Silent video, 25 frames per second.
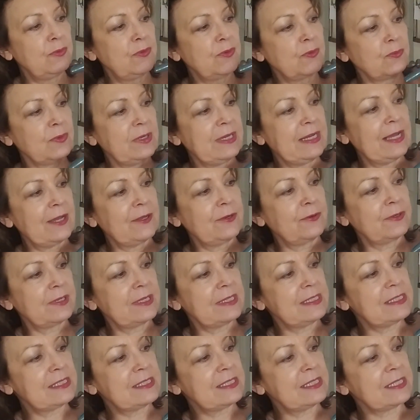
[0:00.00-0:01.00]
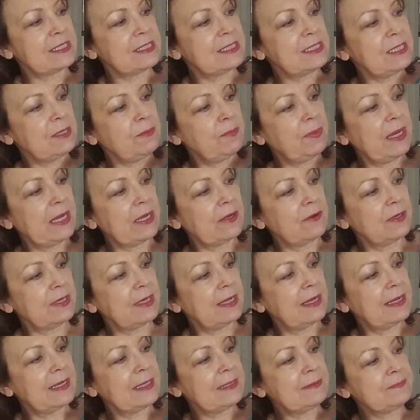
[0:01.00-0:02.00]
360
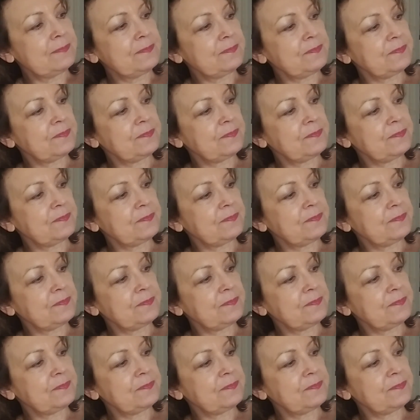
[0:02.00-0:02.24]
paradigm